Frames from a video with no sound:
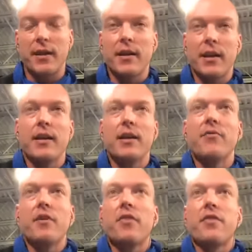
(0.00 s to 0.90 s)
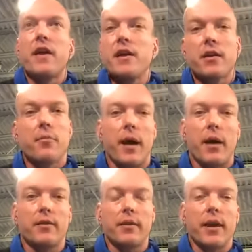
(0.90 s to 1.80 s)
He didn't even think
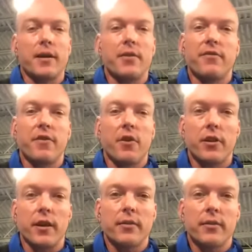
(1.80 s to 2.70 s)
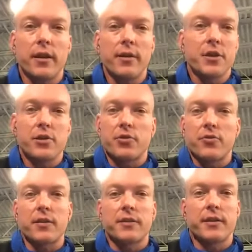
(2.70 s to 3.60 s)
about the idea of falling. He just
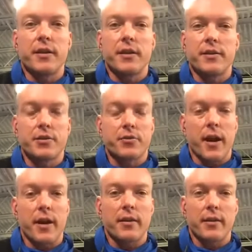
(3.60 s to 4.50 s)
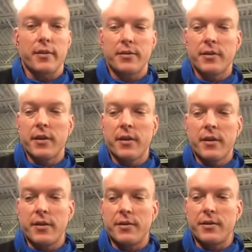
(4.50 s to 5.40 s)
trusted his strength and
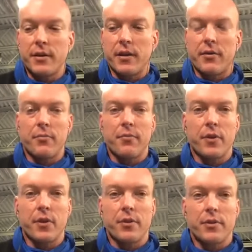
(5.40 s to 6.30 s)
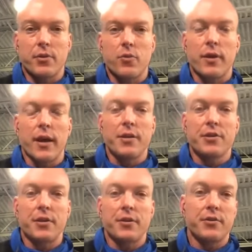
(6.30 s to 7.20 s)
his
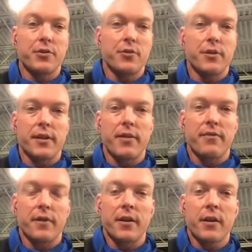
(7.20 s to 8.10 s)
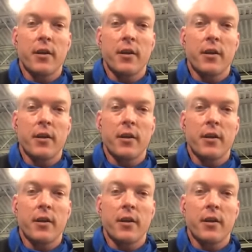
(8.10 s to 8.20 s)
coordination to do it safely.